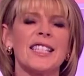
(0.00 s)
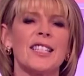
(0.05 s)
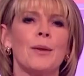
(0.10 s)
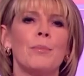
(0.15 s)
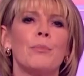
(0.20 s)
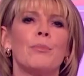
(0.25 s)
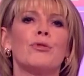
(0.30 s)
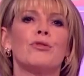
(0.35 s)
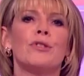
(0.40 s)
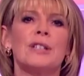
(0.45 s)

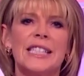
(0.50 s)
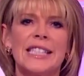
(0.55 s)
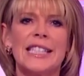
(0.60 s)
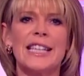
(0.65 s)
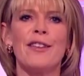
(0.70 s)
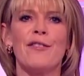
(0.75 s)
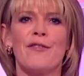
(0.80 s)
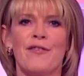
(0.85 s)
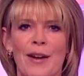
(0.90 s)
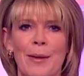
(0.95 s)
some
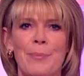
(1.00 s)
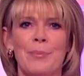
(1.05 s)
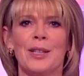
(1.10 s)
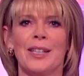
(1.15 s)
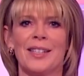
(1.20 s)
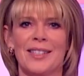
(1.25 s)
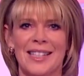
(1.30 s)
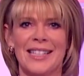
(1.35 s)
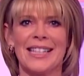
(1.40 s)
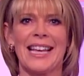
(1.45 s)
pretty
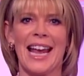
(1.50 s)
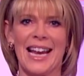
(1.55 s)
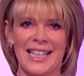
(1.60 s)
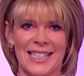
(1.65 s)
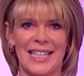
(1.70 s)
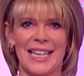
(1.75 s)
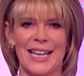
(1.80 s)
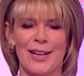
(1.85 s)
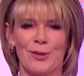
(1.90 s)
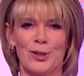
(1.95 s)
fabulous
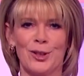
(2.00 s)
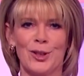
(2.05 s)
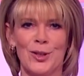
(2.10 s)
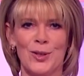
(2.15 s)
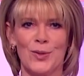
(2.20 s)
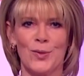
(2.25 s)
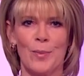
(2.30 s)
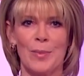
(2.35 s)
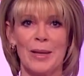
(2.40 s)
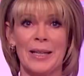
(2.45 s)
guests here on
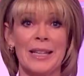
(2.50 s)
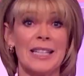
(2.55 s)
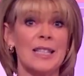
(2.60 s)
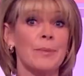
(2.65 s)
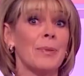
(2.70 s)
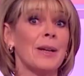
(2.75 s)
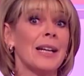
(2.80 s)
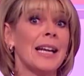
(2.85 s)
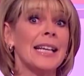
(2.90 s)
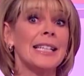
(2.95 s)
Loose Women. There's
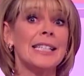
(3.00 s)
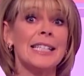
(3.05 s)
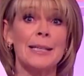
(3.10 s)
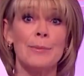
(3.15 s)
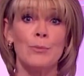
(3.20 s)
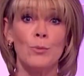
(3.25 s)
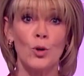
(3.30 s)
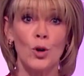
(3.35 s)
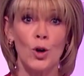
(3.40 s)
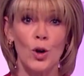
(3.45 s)

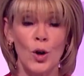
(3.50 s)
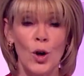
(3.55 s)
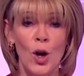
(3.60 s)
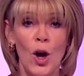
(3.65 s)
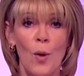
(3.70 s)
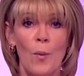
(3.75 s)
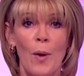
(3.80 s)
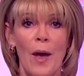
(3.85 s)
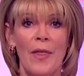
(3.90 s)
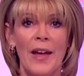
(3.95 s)
plenty more
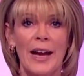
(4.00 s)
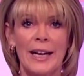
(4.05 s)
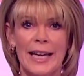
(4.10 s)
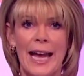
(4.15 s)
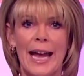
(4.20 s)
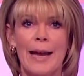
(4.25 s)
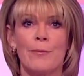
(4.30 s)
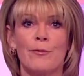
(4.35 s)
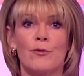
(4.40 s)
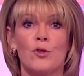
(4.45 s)
where that
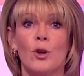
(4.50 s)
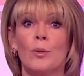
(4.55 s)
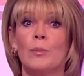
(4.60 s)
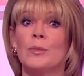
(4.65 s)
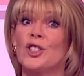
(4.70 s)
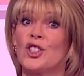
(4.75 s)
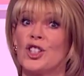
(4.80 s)
came from.